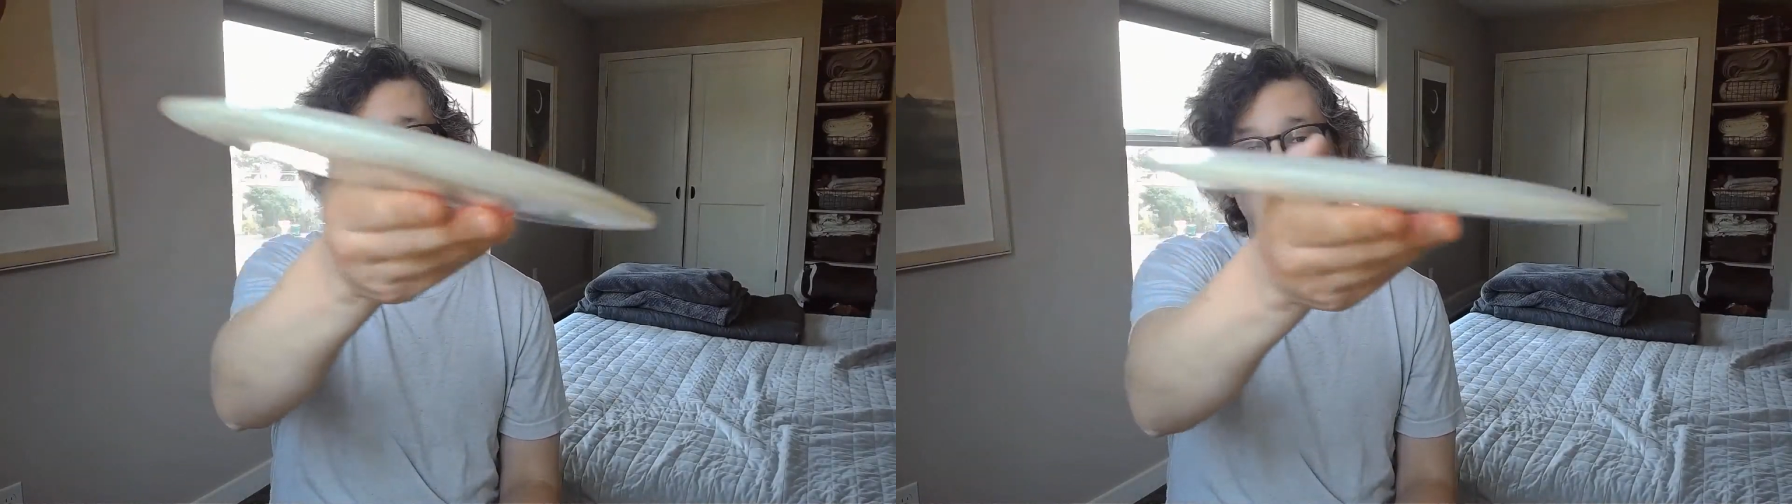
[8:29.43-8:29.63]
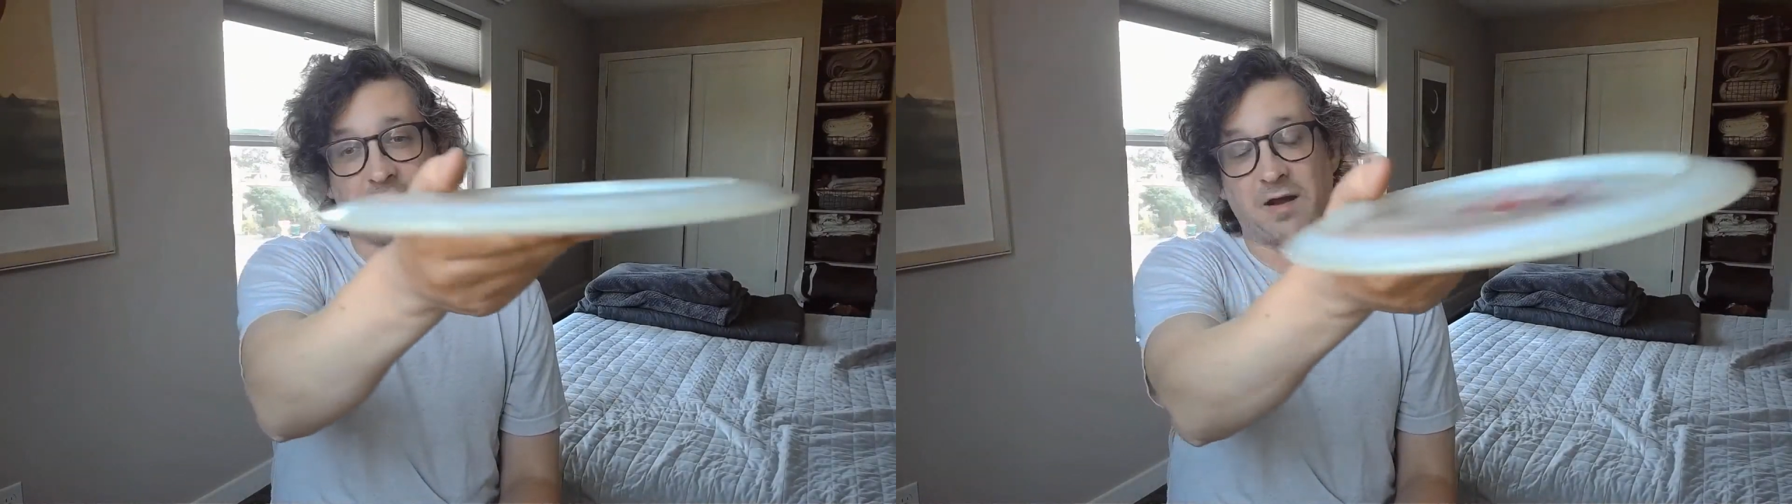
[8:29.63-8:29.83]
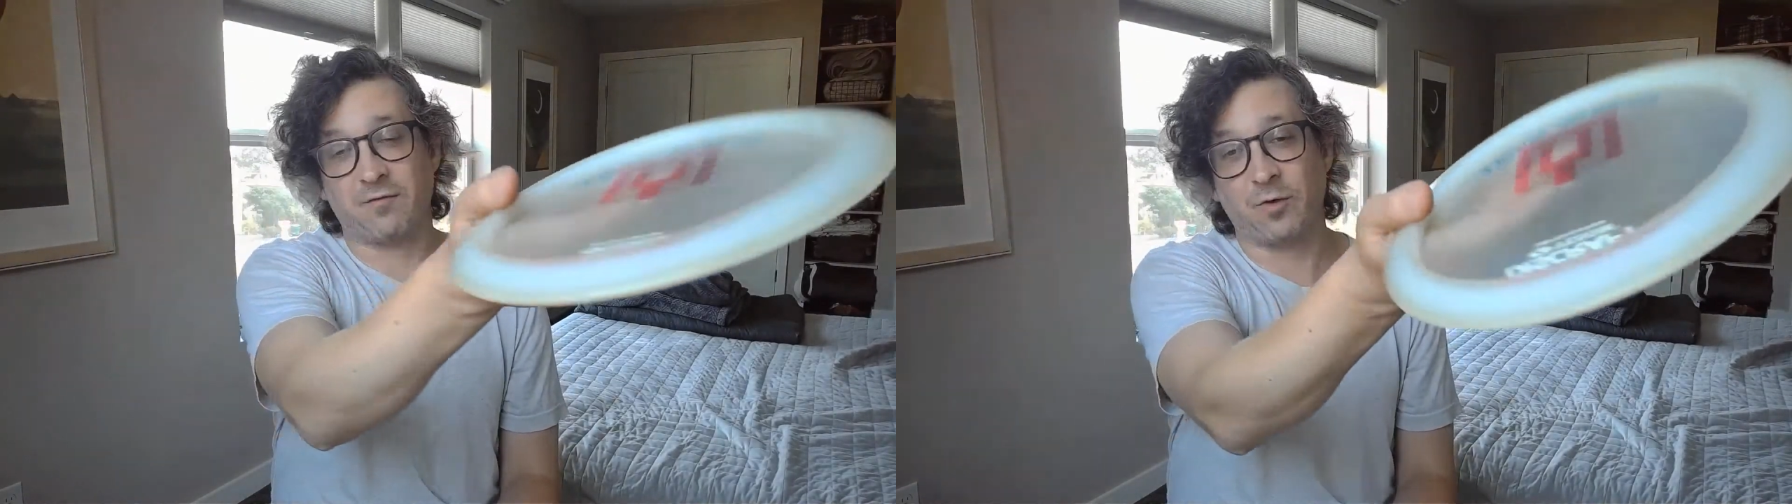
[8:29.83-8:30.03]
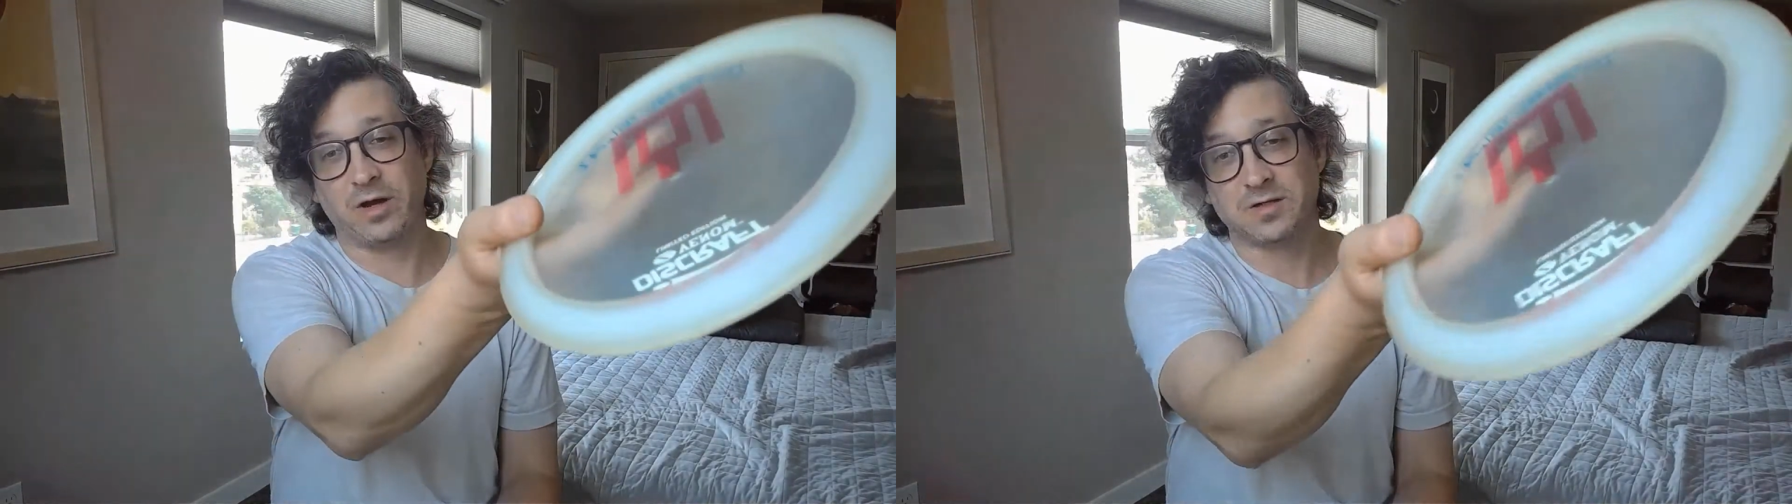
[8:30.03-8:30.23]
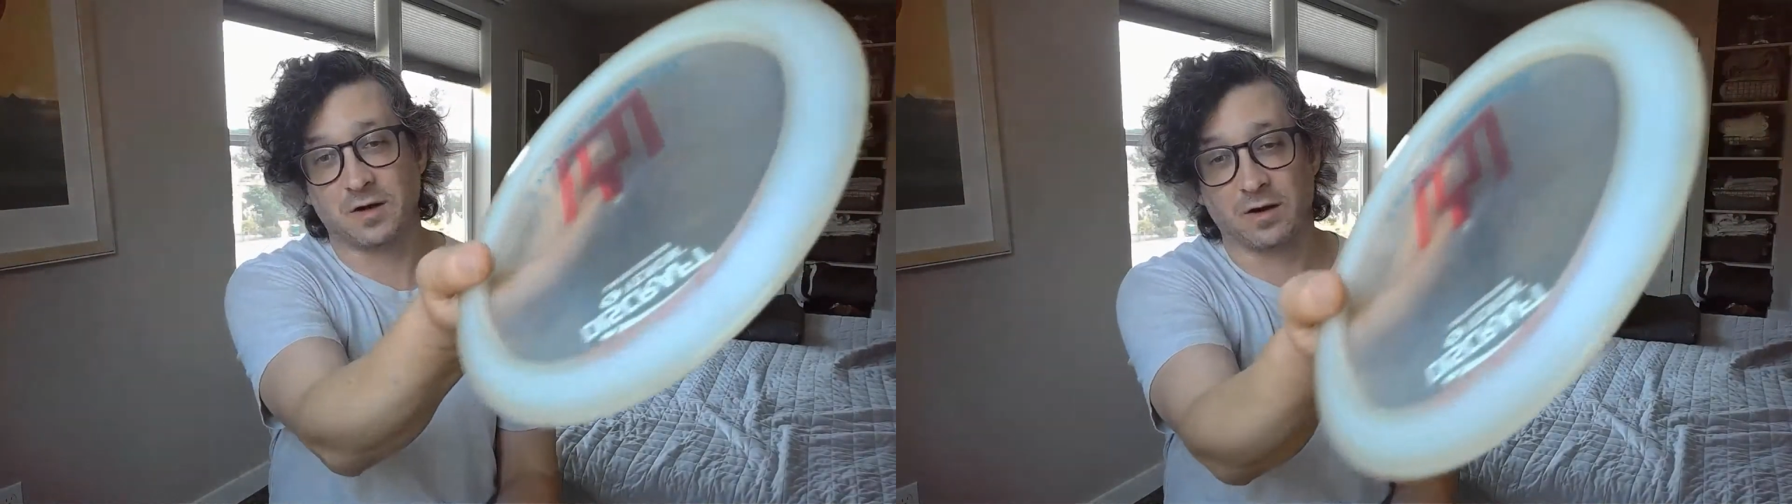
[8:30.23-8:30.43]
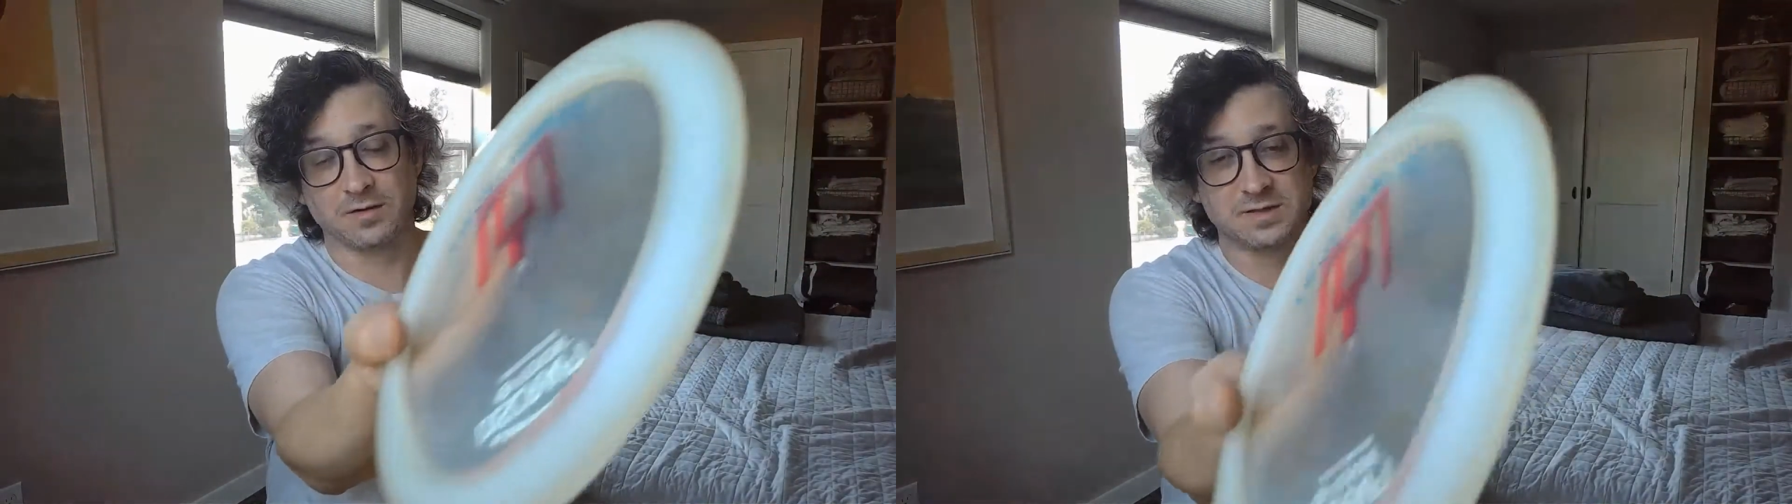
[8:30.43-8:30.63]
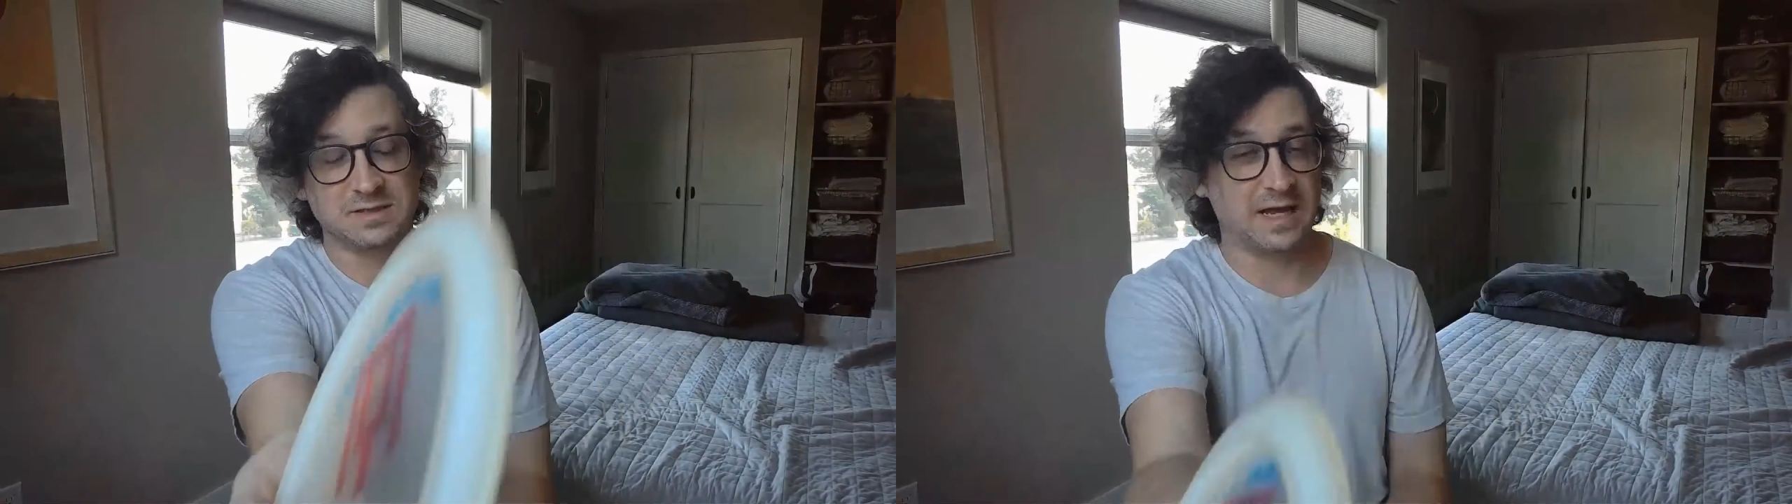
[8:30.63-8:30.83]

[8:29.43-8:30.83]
halfway turns,